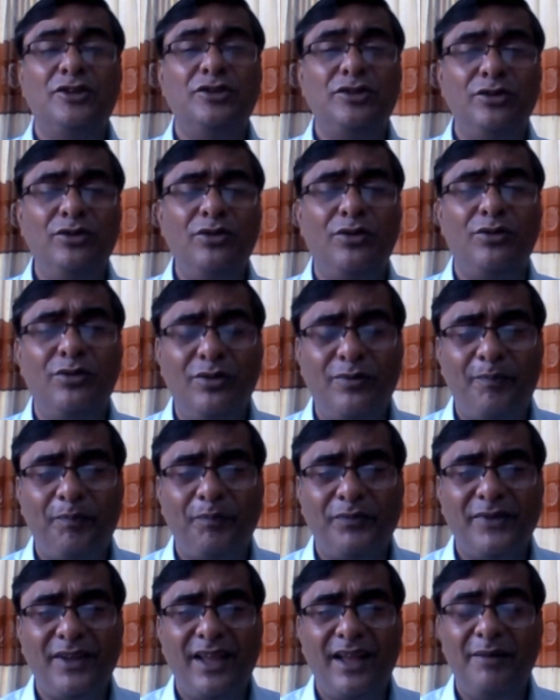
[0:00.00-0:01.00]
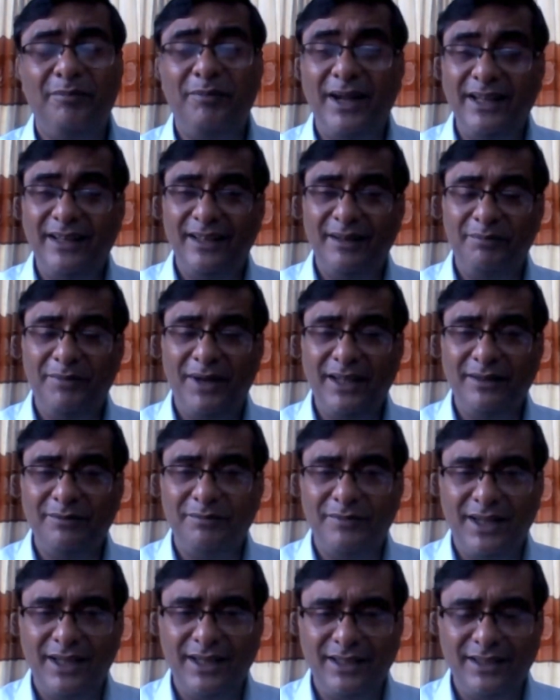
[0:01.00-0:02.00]
No,
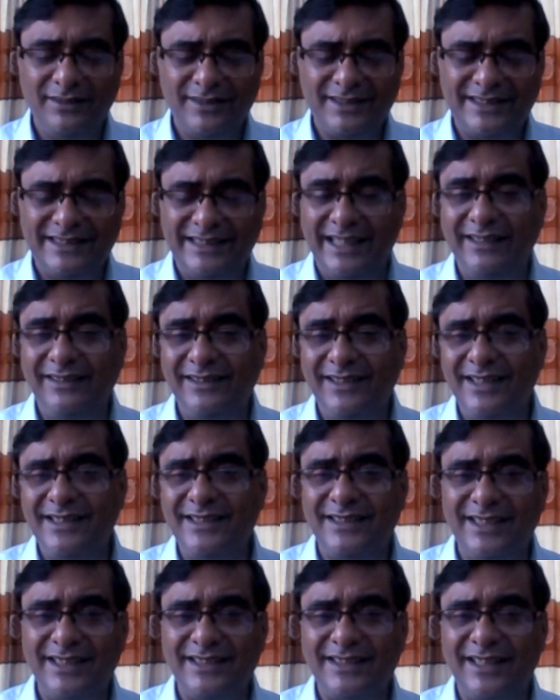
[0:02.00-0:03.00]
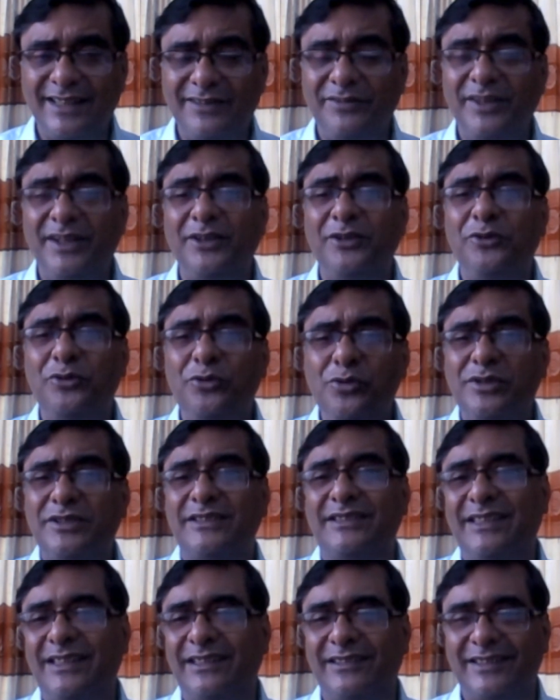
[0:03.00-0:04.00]
my sentences are very good
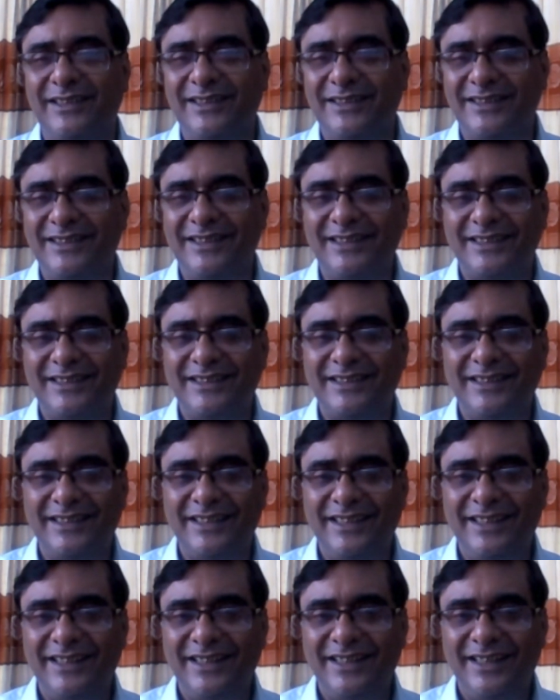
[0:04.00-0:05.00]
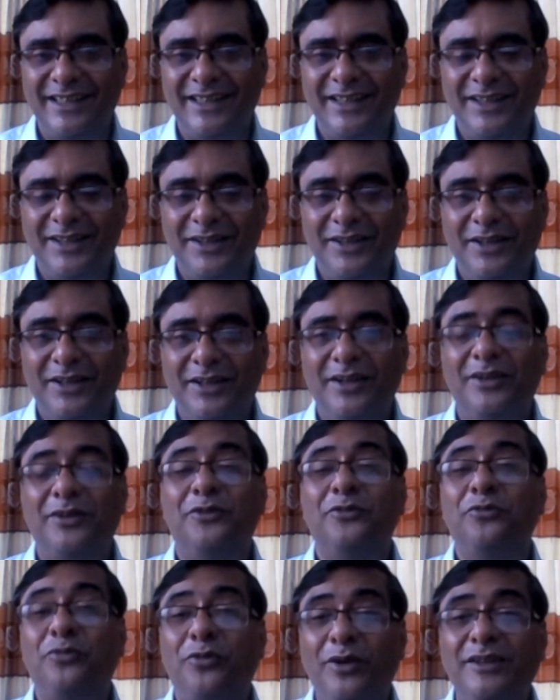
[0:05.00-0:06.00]
sentences
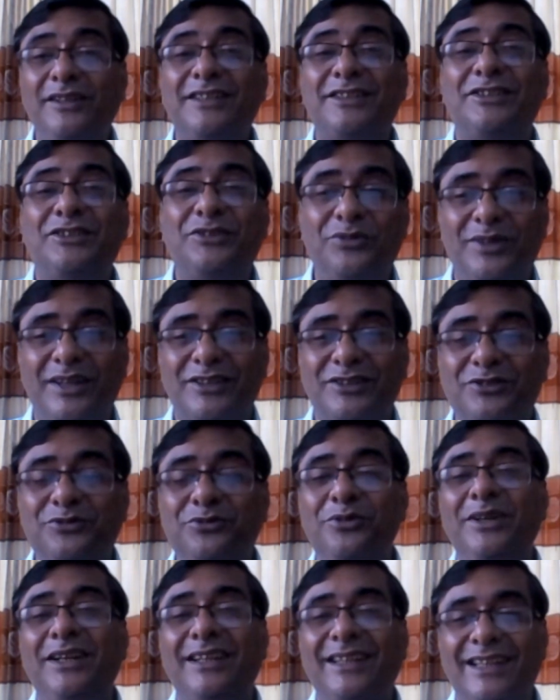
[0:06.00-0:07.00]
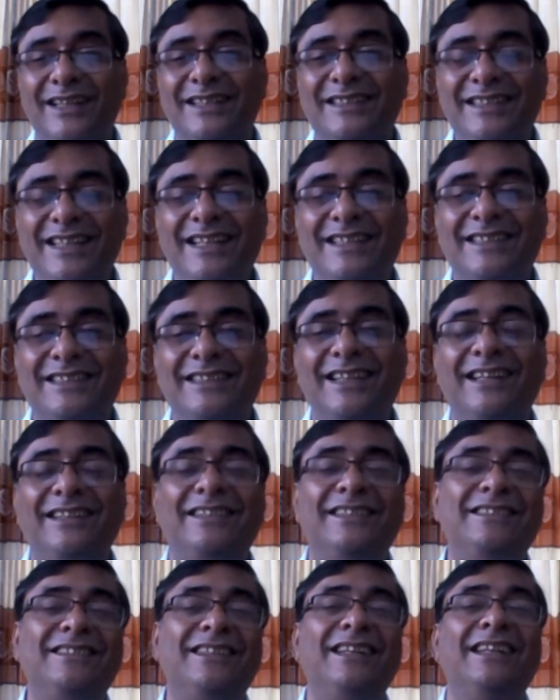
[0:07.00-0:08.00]
for the students, good in the sense that
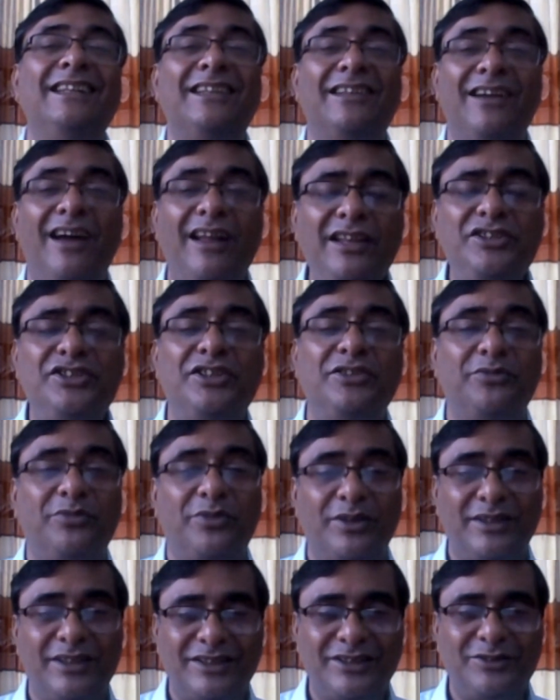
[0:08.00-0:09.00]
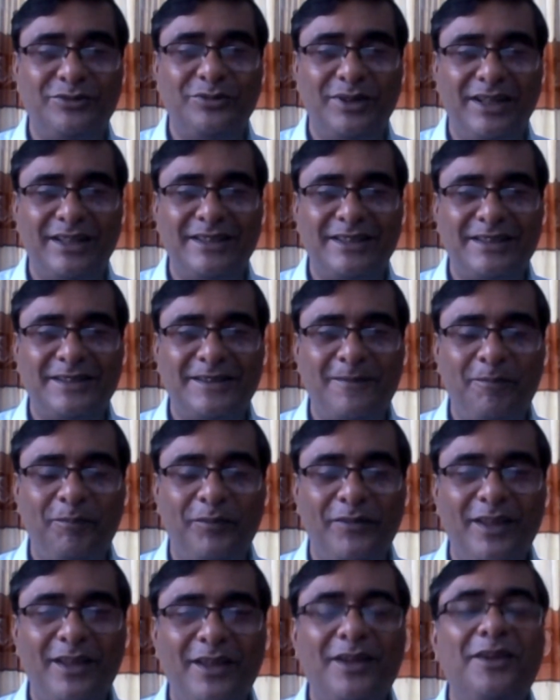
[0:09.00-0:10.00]
these are encouraging for the students.
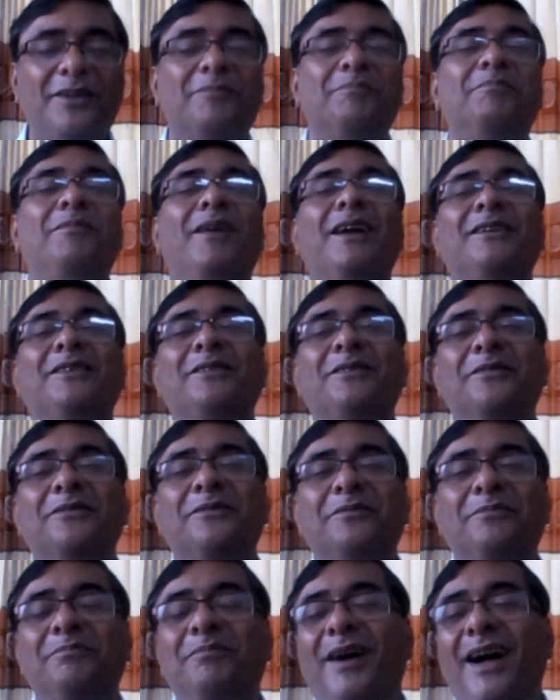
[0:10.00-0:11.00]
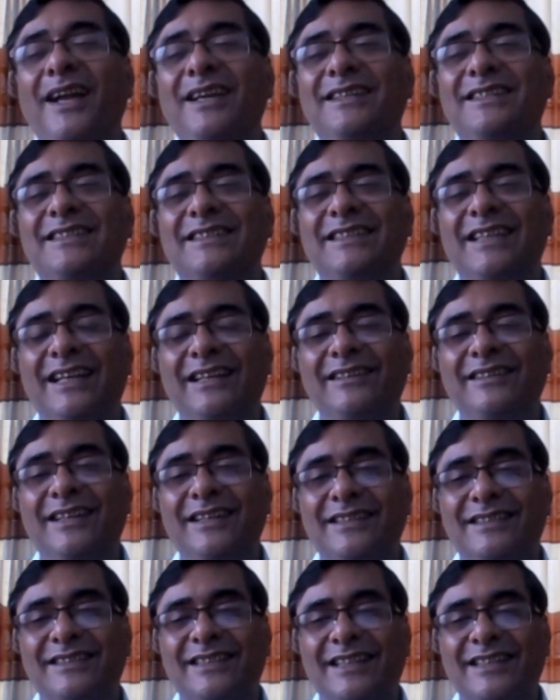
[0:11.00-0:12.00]
But my
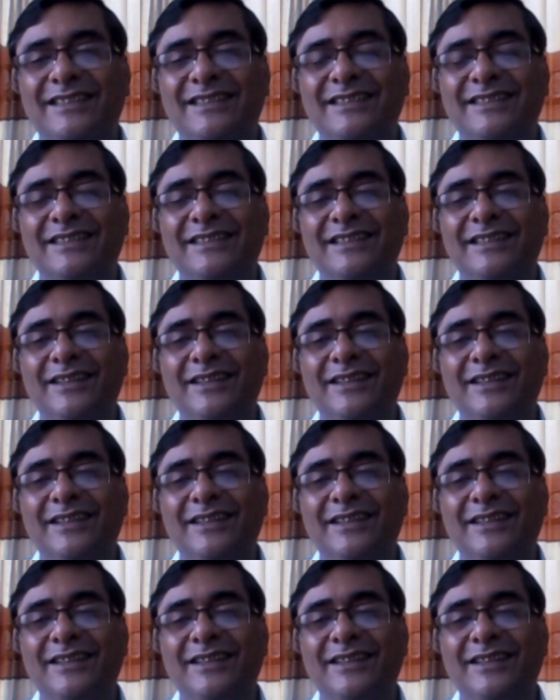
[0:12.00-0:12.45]
sentences,